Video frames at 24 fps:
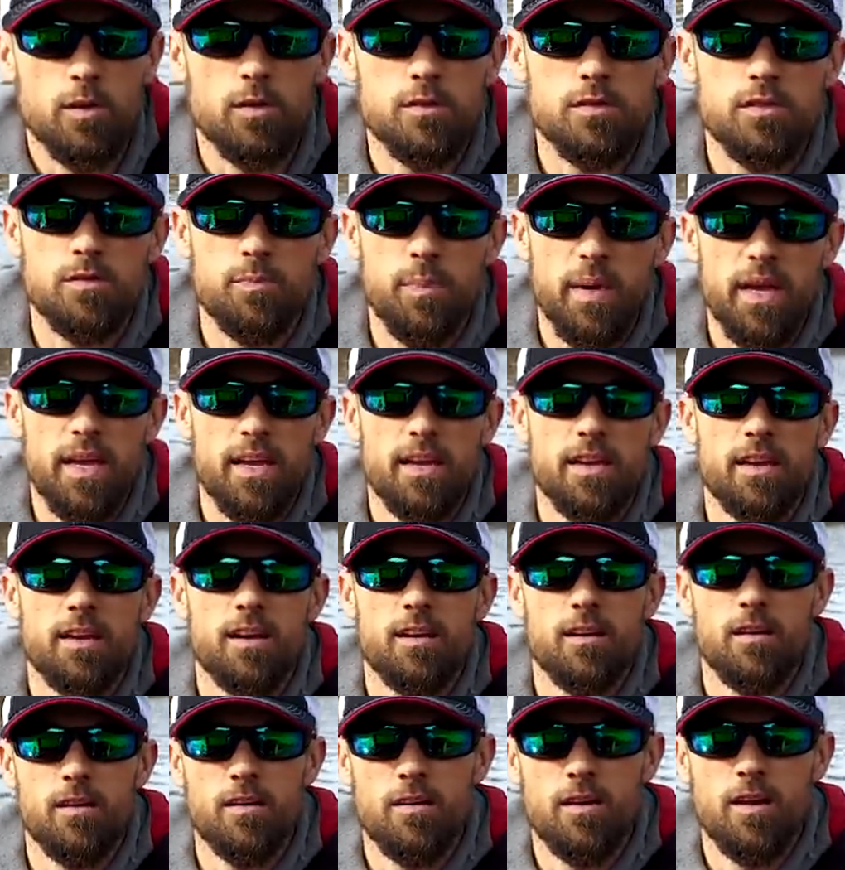a little spin
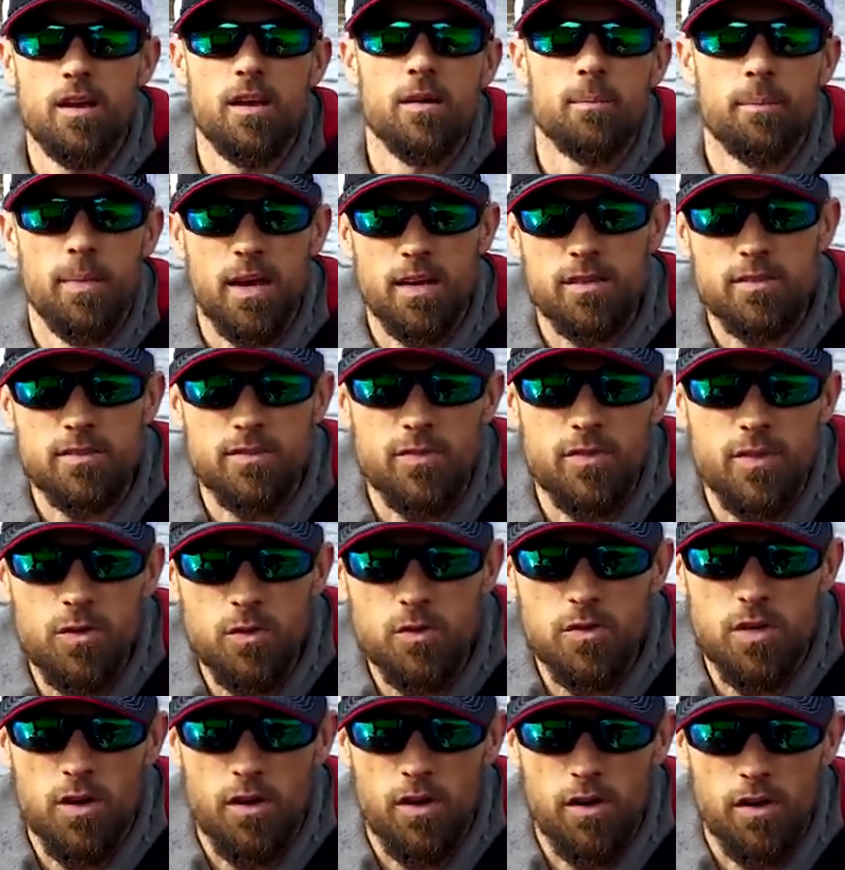here, made us a
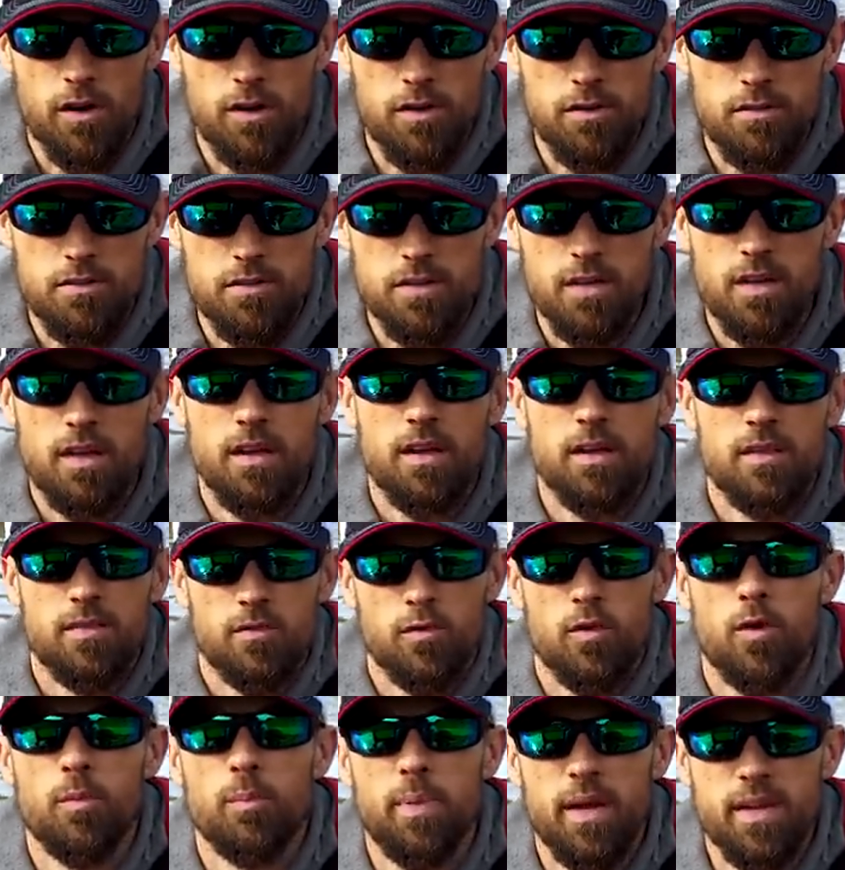few turns,
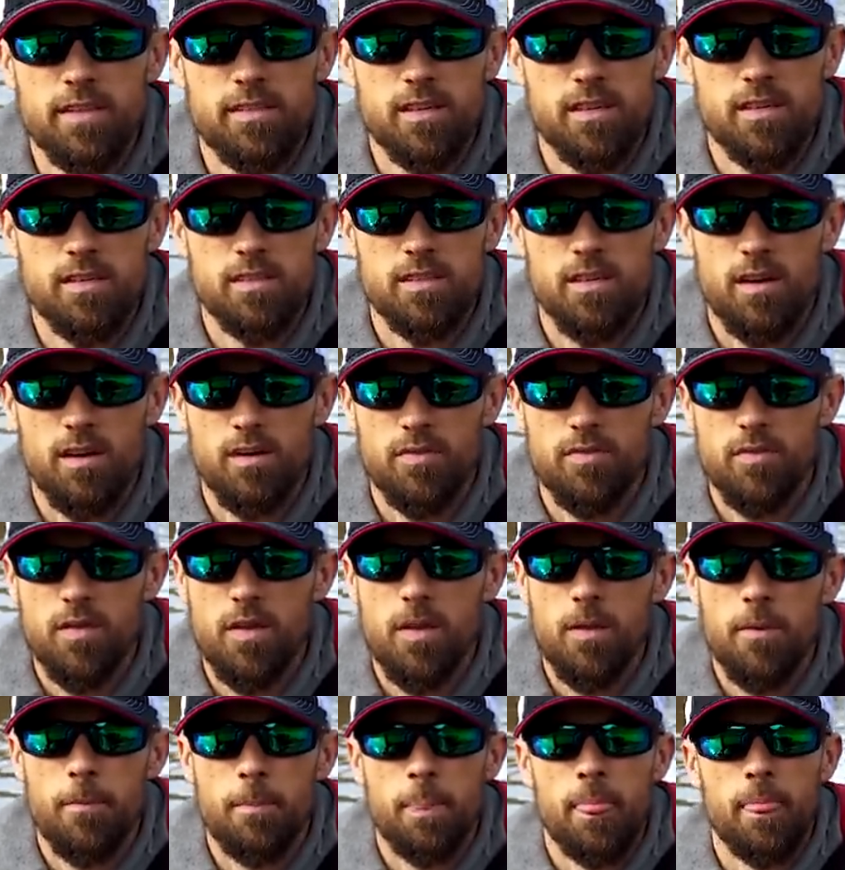real basic
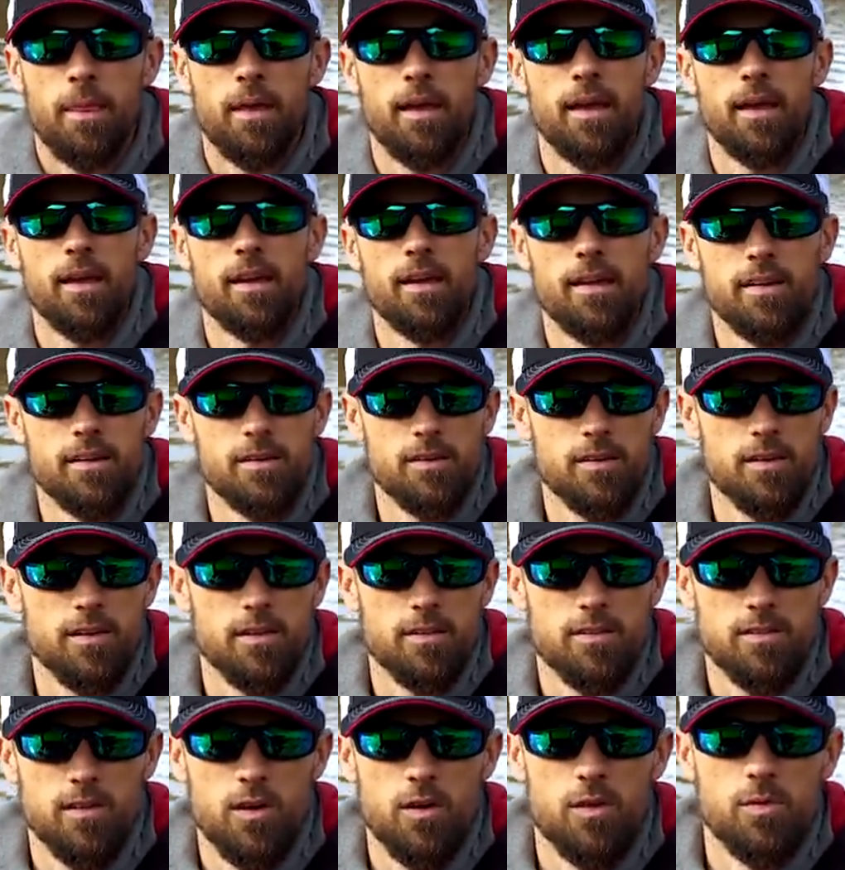stuff.
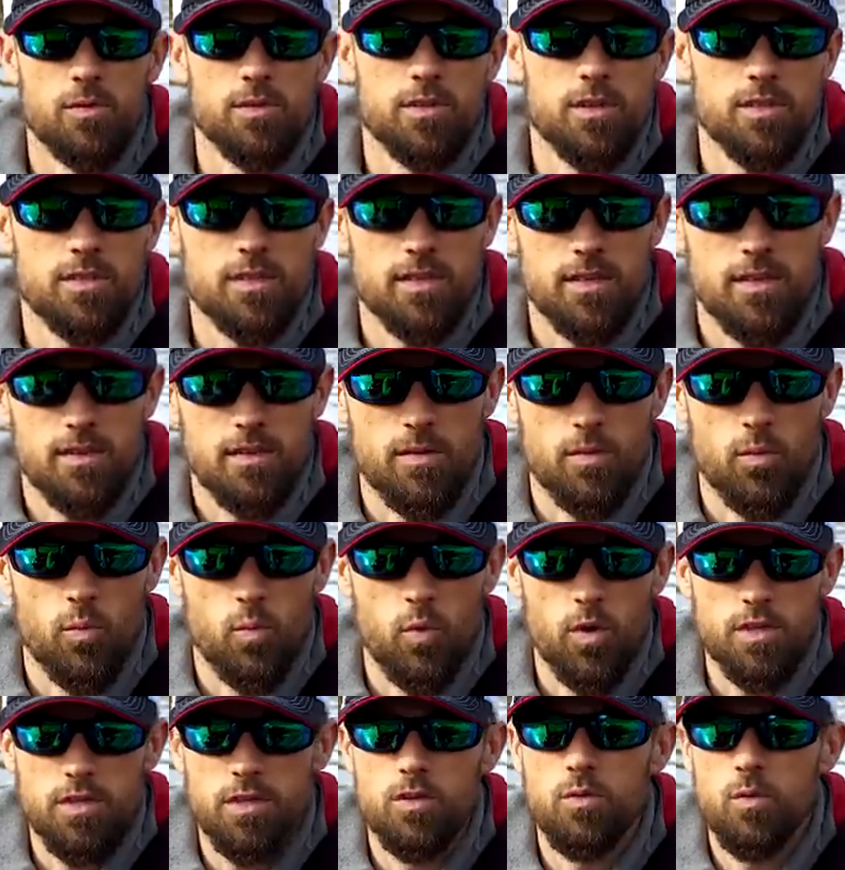And so just
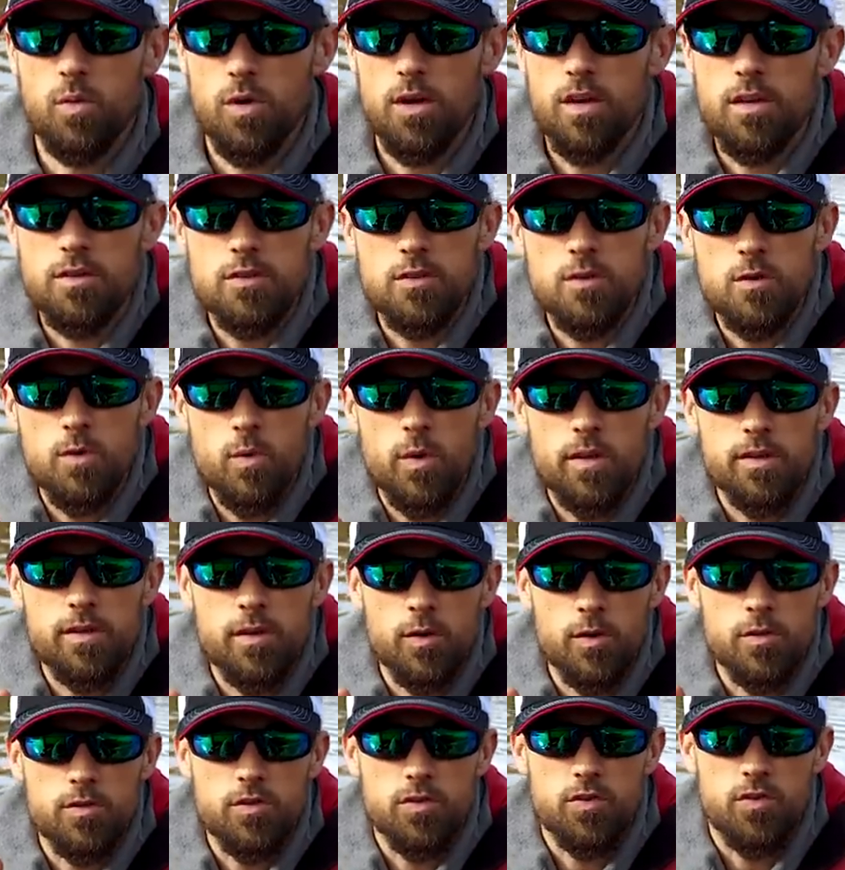what you wanna do with
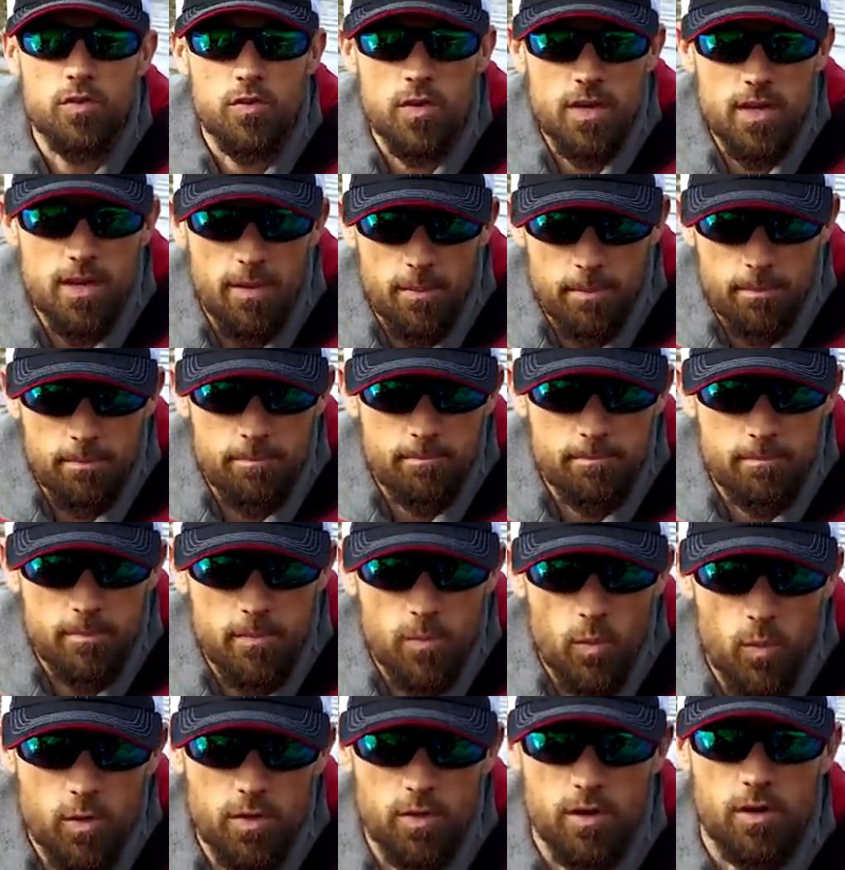your trim
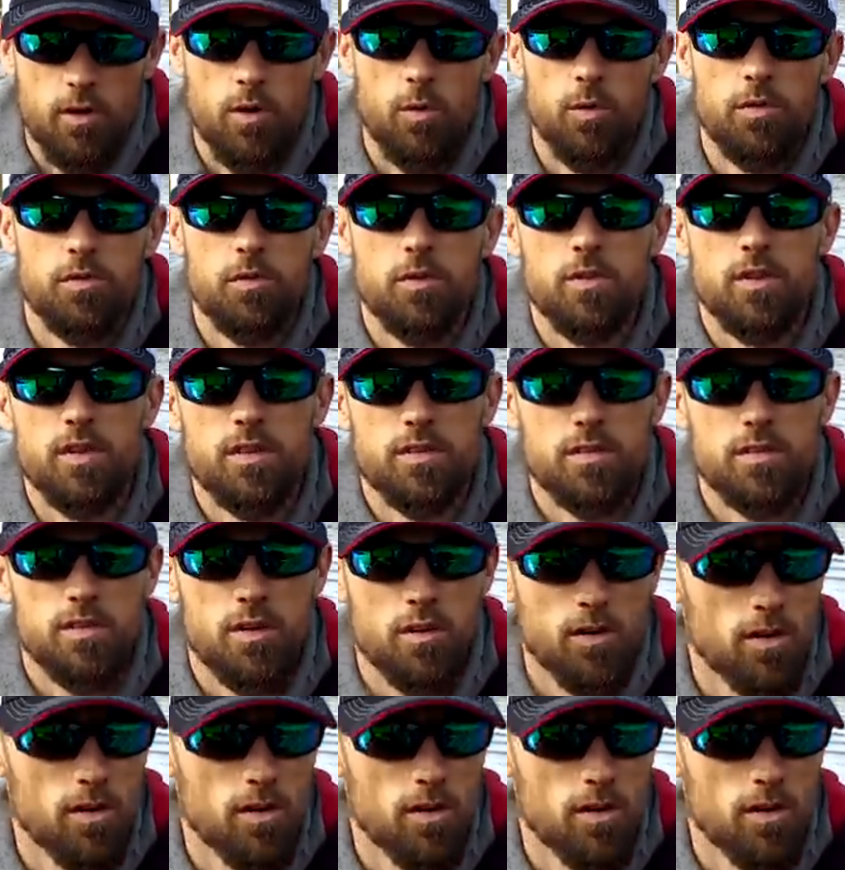when you're going through these